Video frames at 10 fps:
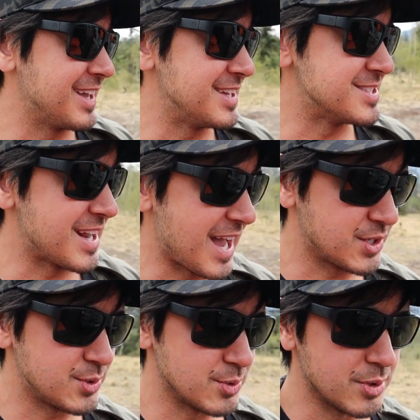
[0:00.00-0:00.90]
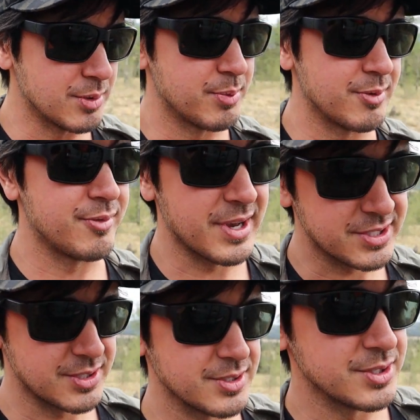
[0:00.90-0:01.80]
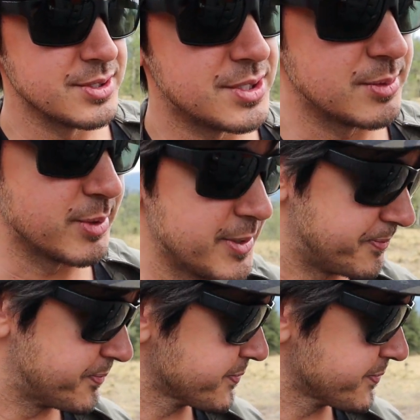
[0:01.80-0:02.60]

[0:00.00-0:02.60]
He's an actual professional YouTuber.